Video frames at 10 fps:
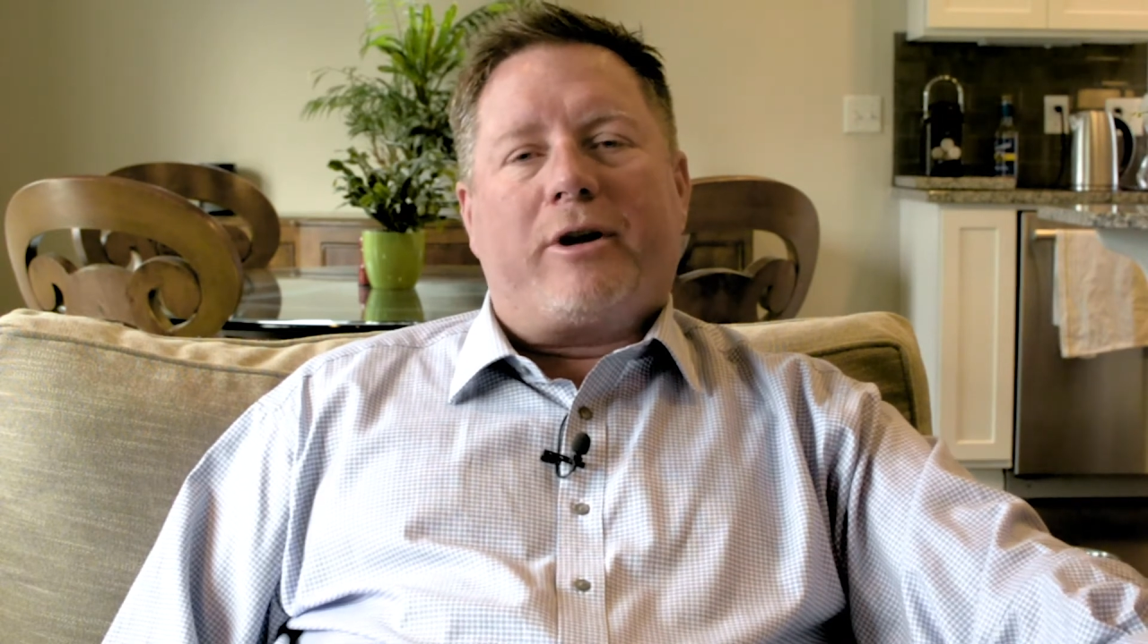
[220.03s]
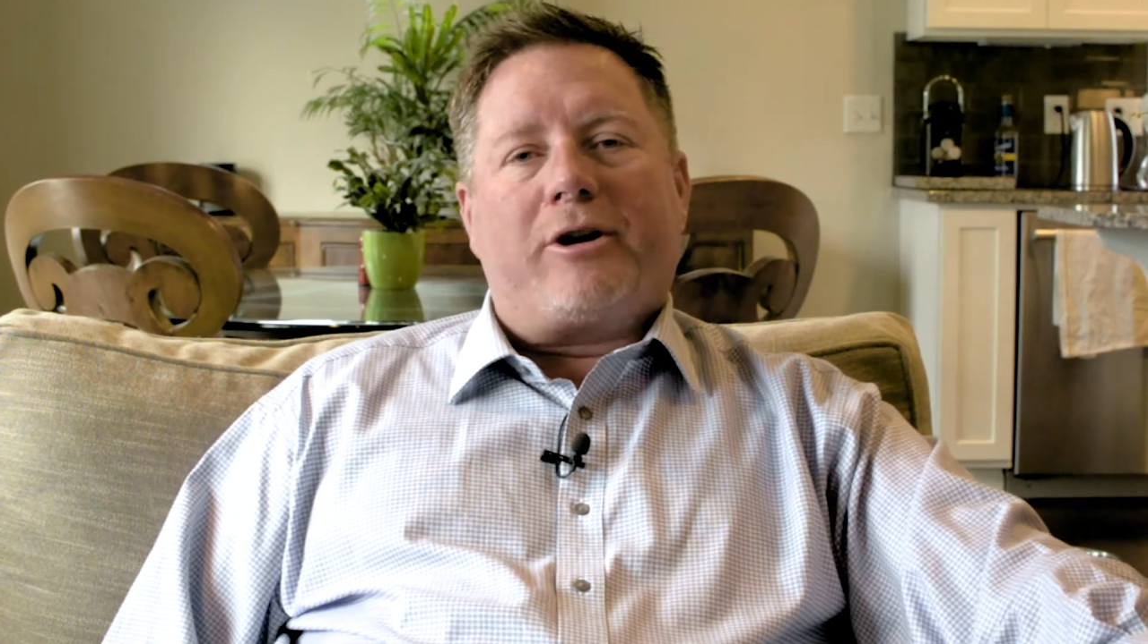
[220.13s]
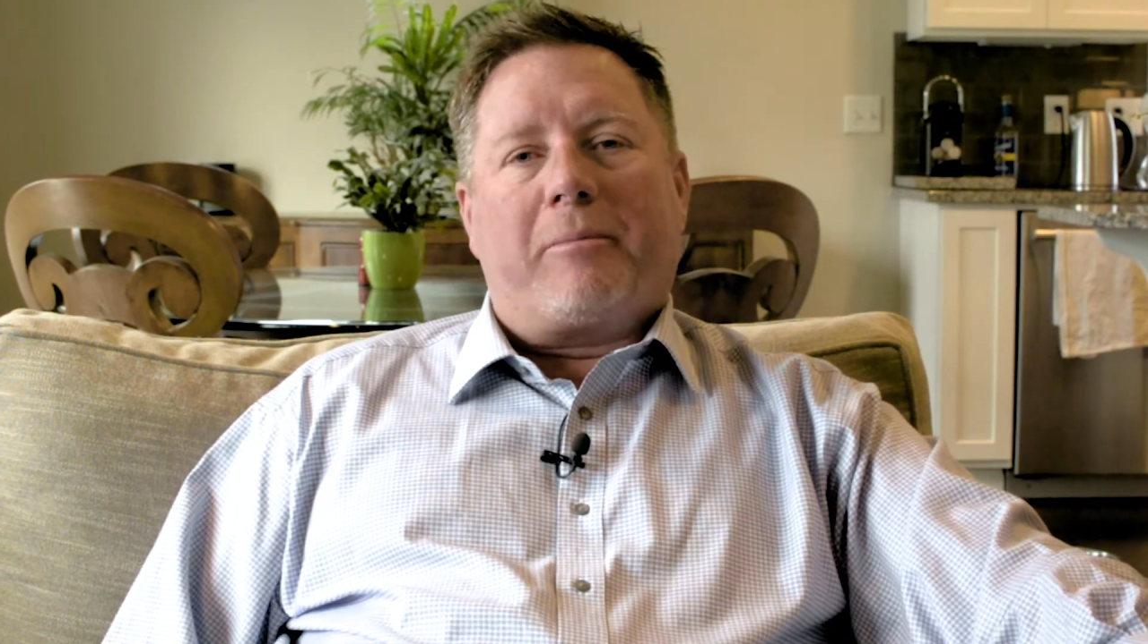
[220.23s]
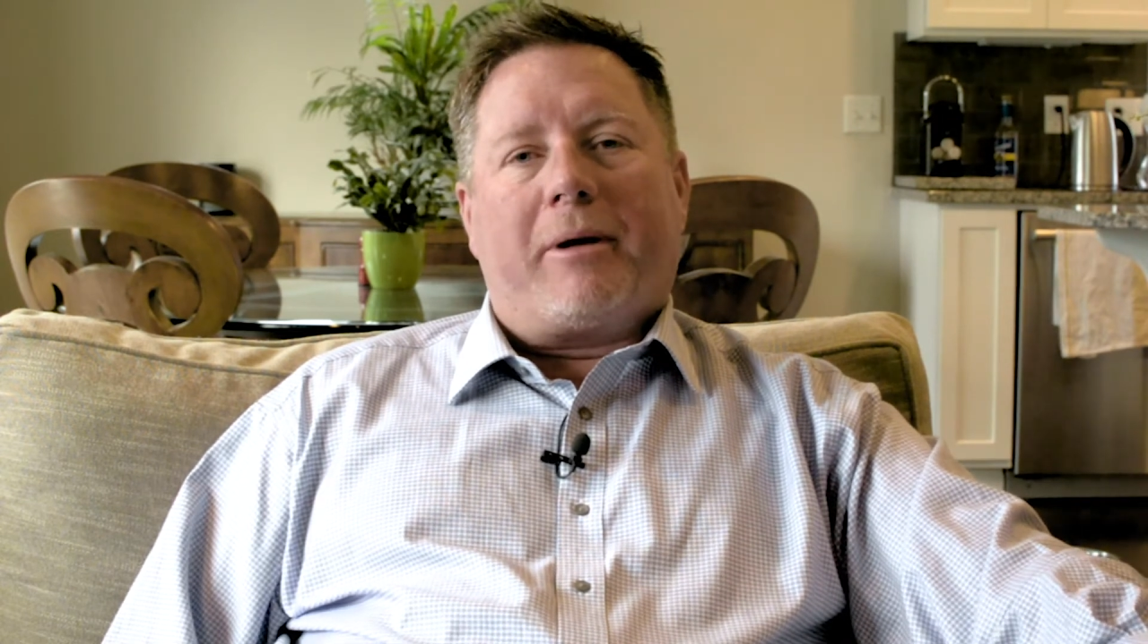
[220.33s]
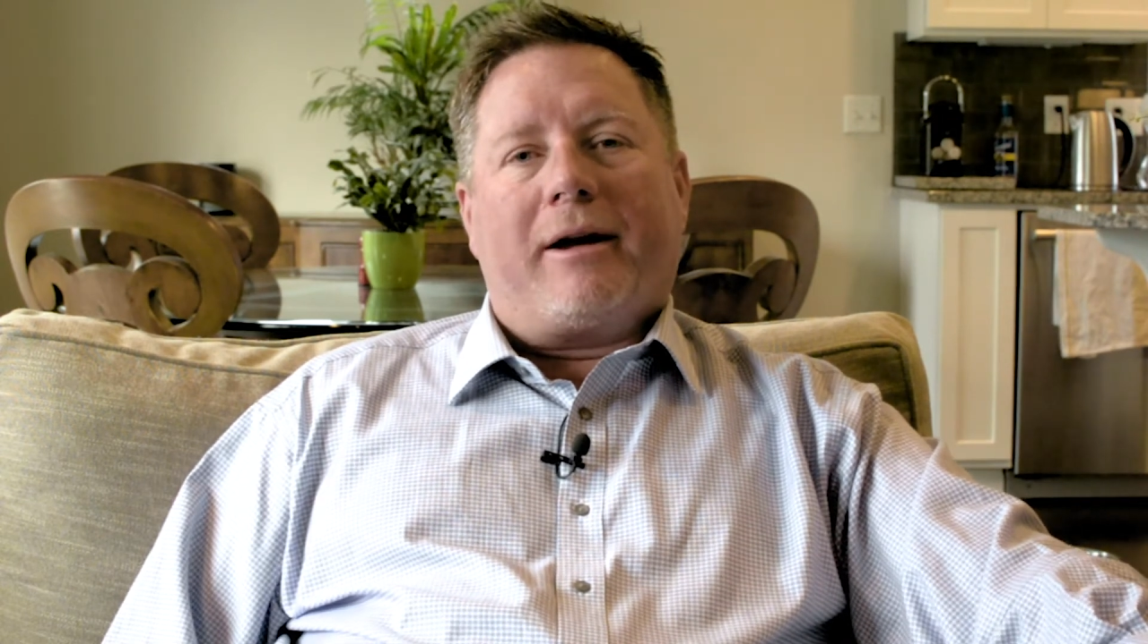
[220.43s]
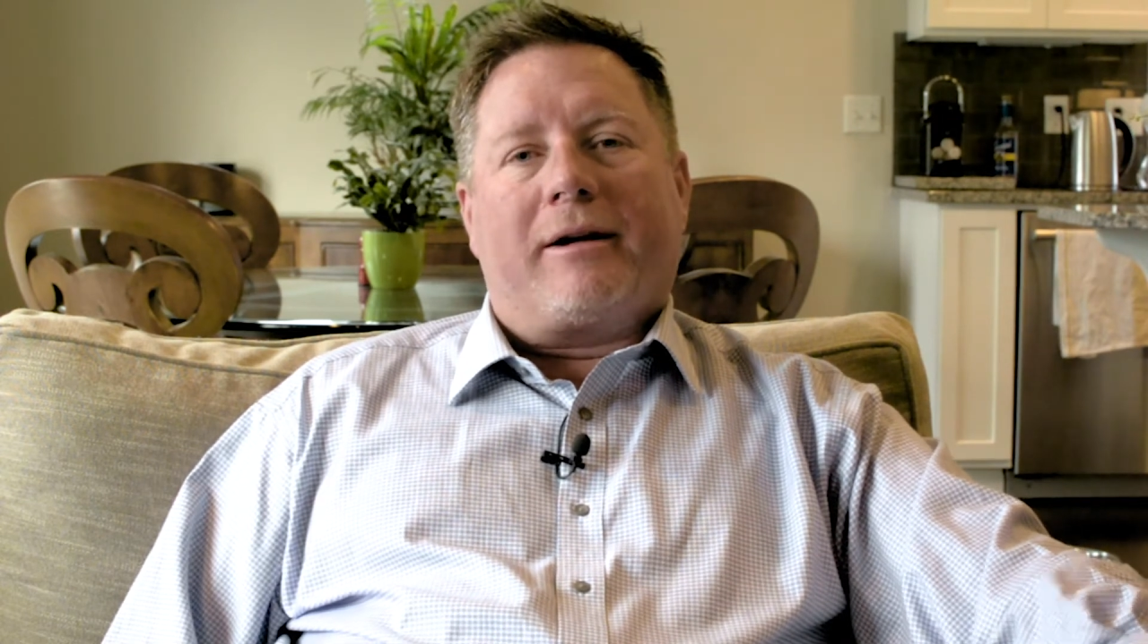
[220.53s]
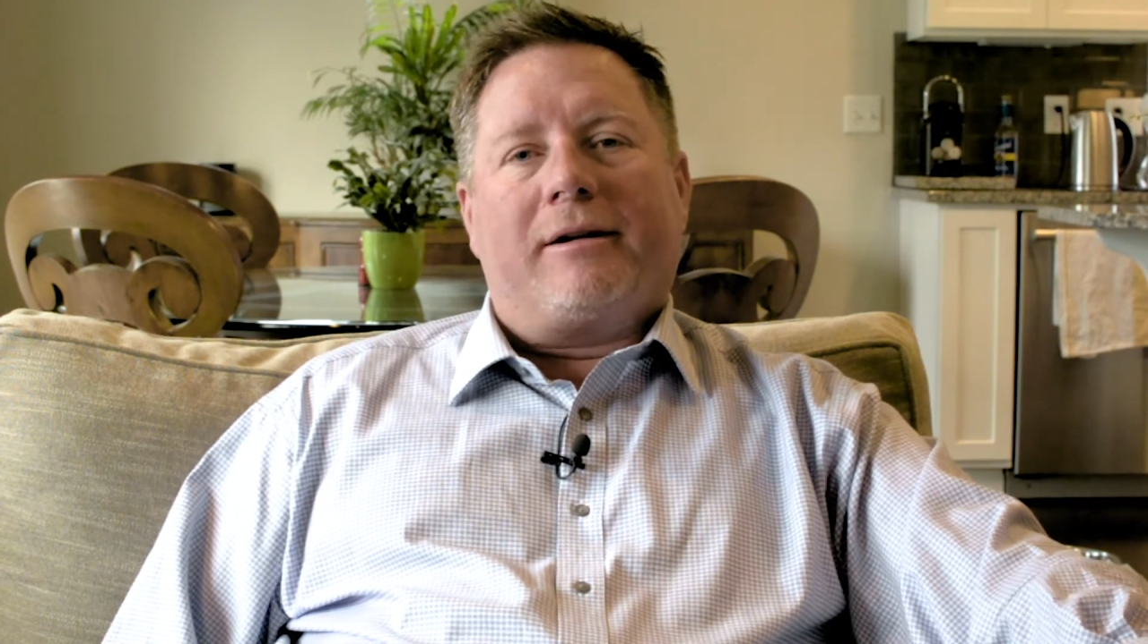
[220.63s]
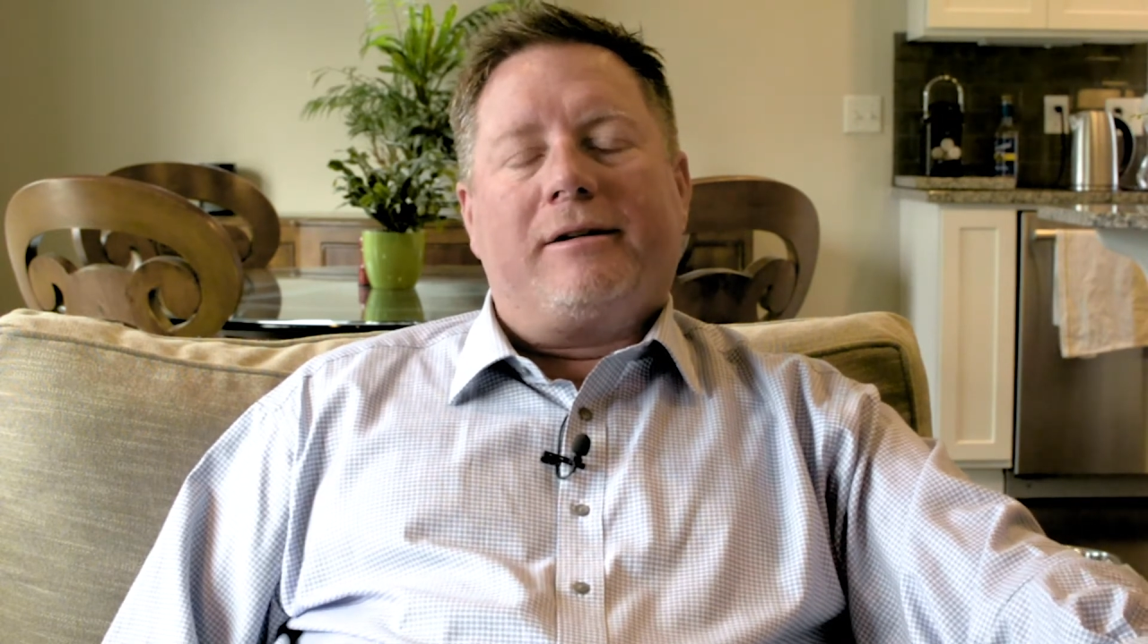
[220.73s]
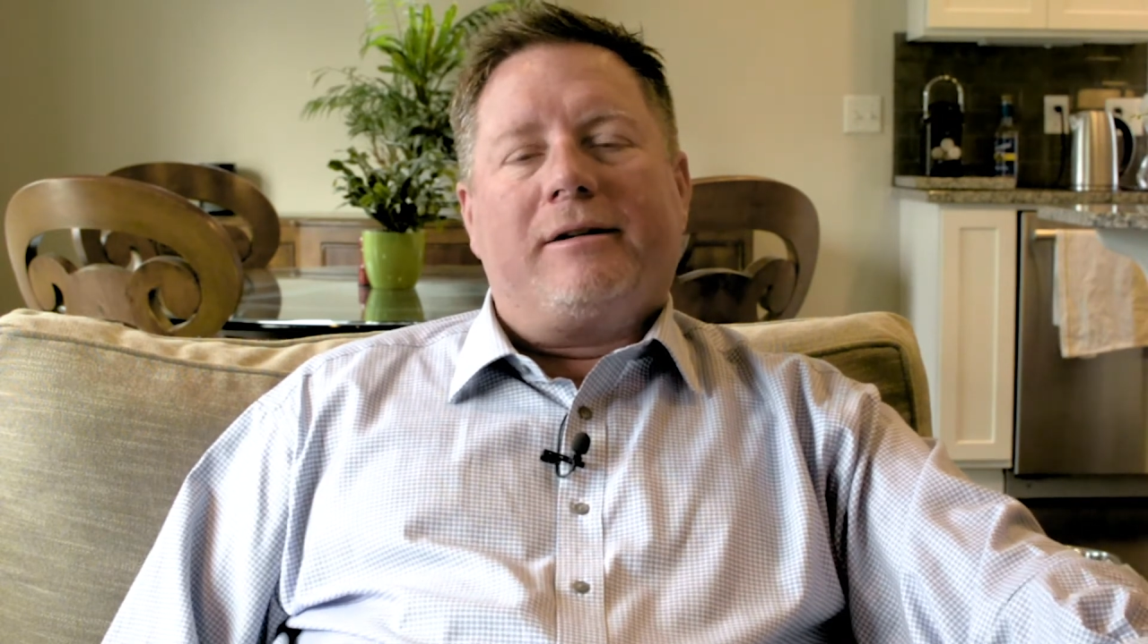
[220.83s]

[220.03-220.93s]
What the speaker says: rate you're paying.